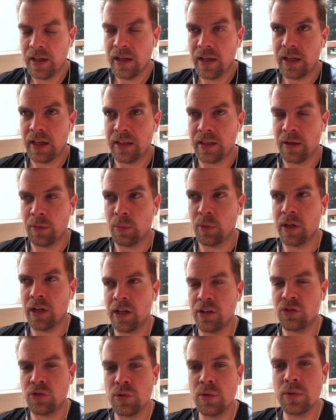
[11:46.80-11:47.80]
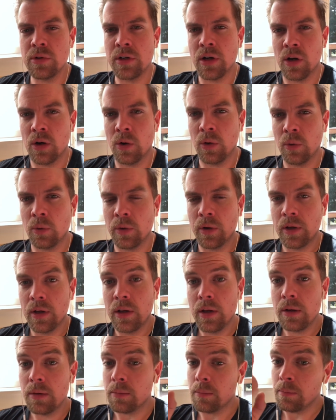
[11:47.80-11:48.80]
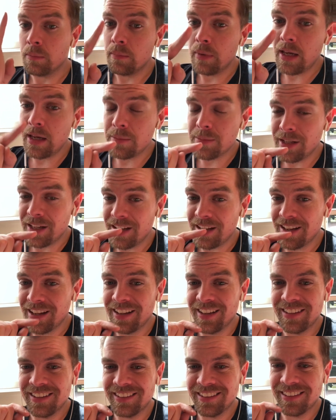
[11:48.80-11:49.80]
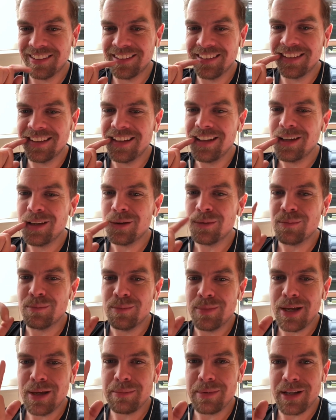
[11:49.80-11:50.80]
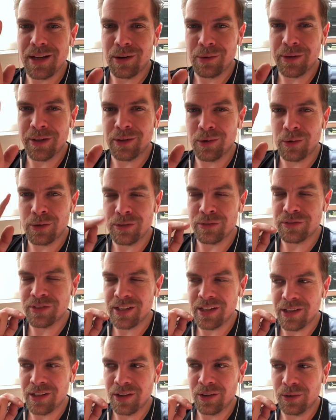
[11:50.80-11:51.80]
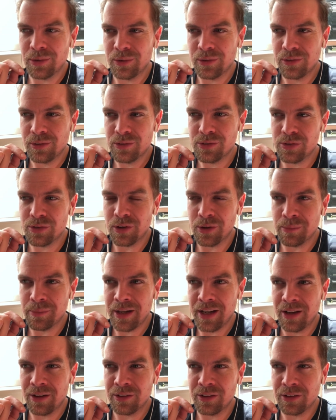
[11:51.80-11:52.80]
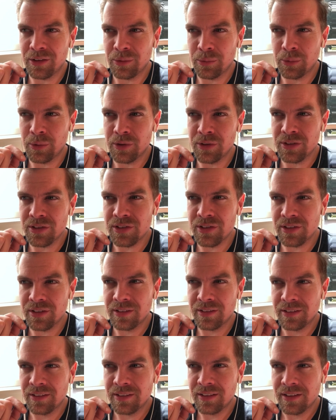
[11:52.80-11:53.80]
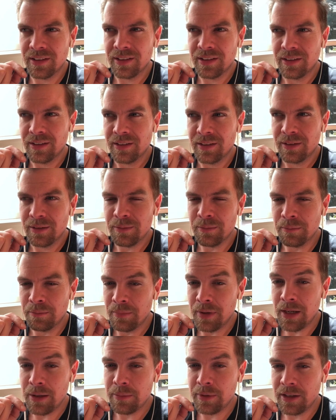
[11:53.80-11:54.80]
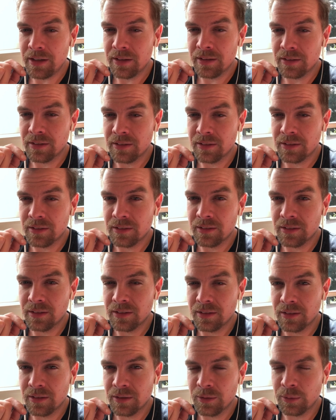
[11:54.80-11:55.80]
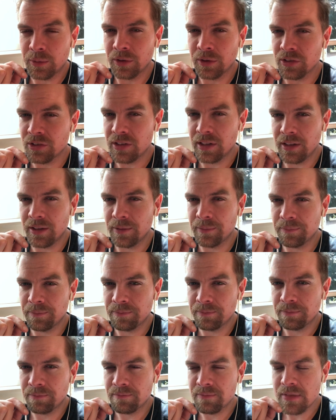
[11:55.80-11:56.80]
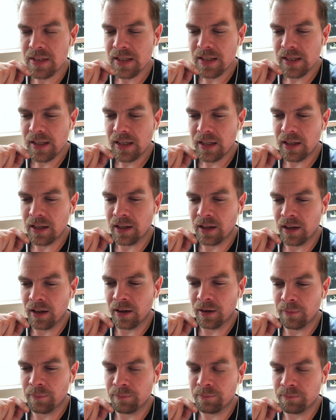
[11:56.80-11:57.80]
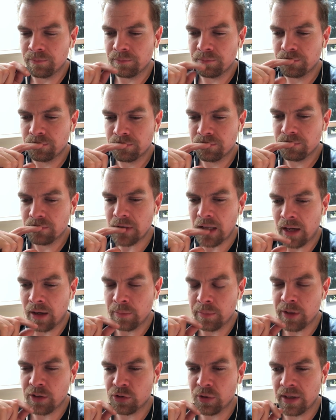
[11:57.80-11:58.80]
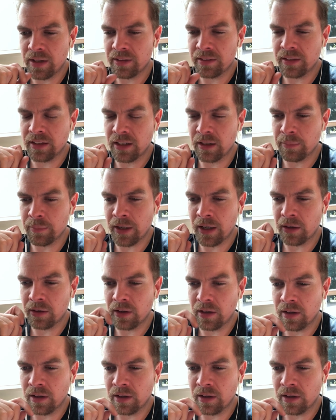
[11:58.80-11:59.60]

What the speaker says: And then when I do go, maybe maybe I'll record a video from out in the woods. Maybe. We'll see. Um, I've been trying to think about